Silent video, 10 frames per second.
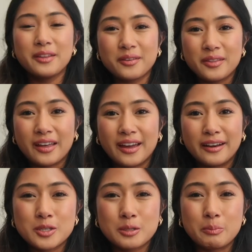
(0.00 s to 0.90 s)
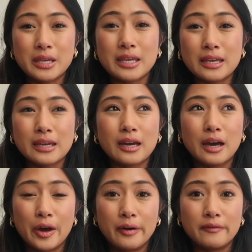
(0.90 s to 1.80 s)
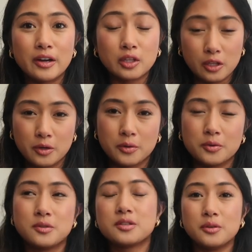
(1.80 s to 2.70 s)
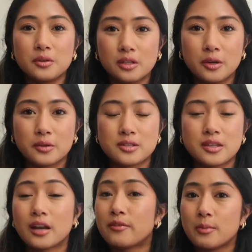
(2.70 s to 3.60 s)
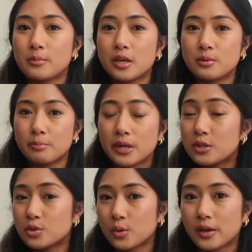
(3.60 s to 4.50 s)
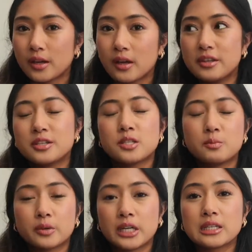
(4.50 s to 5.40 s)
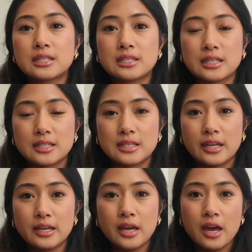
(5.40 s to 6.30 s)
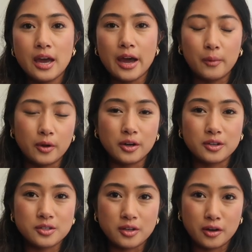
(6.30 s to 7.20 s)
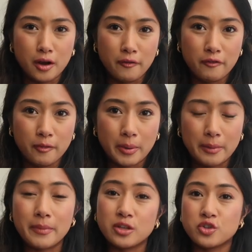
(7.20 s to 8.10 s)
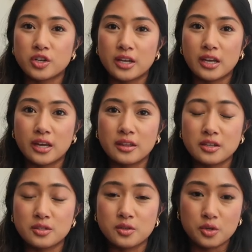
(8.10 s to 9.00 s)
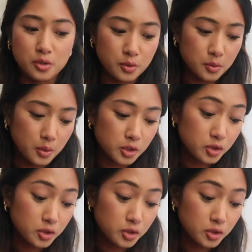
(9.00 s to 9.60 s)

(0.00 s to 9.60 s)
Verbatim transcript: other than that, speaking of clothes, new clothes that I've been enjoying this spring season, I wanted to start off by mentioning these new